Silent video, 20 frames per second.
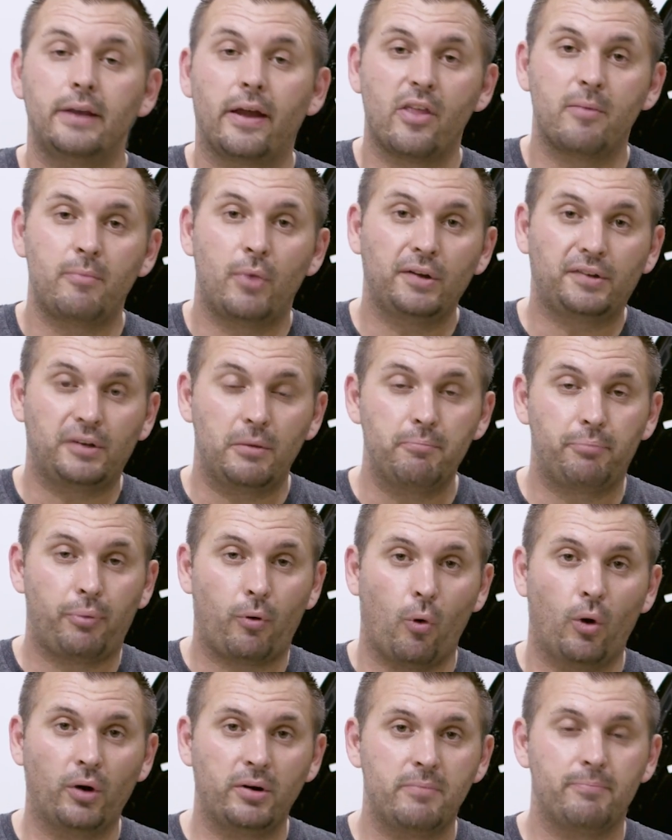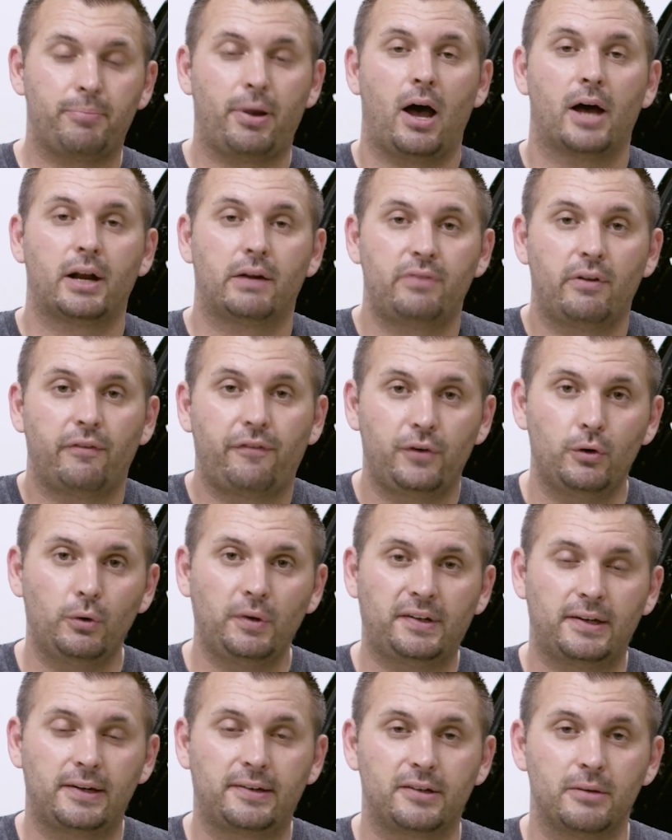Now, the most important part of the fuel
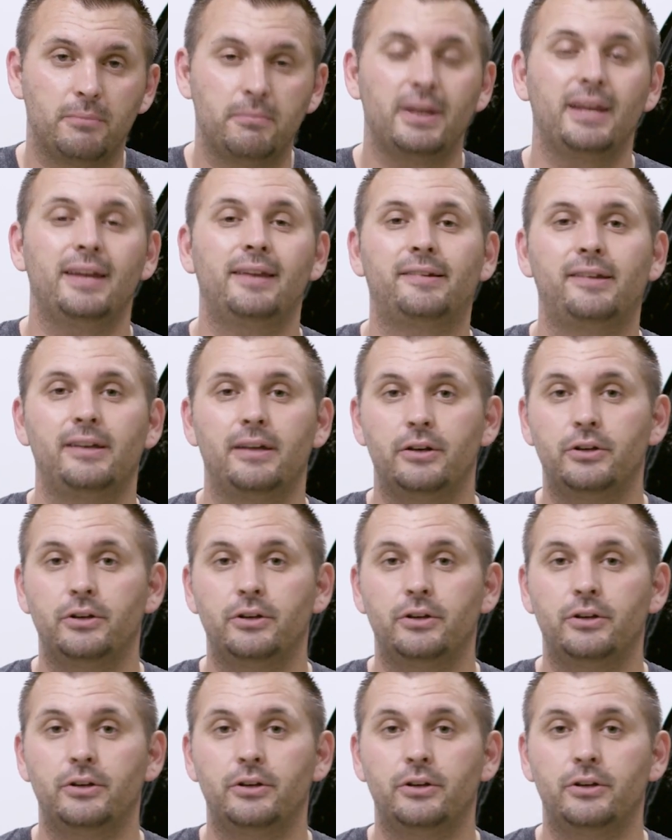system is the